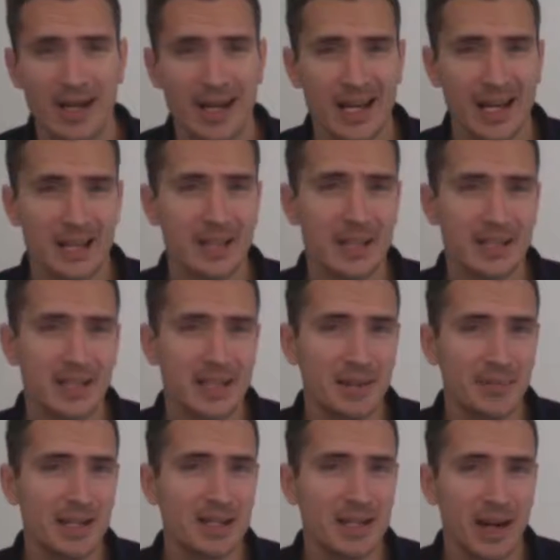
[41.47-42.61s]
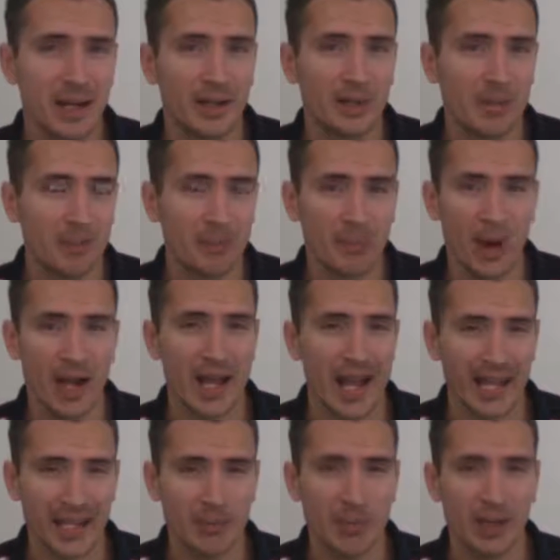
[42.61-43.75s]
this can be done by
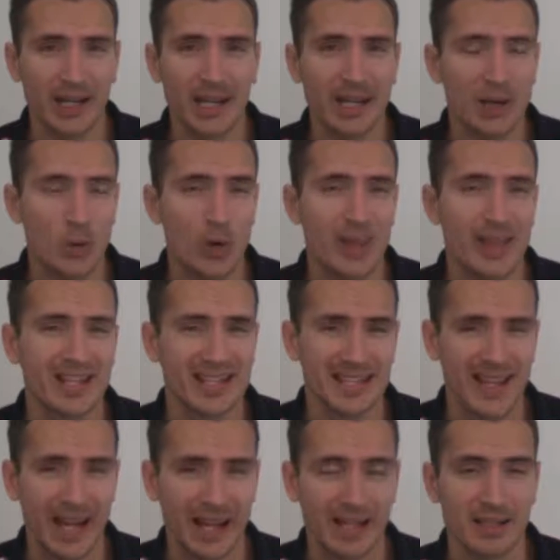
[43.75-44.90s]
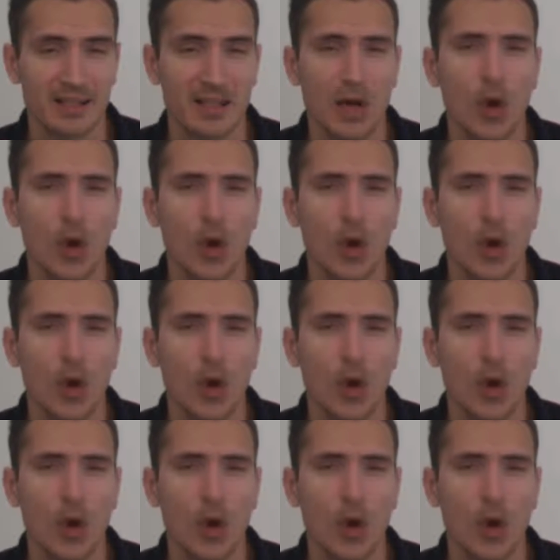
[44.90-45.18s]
anybody within seconds.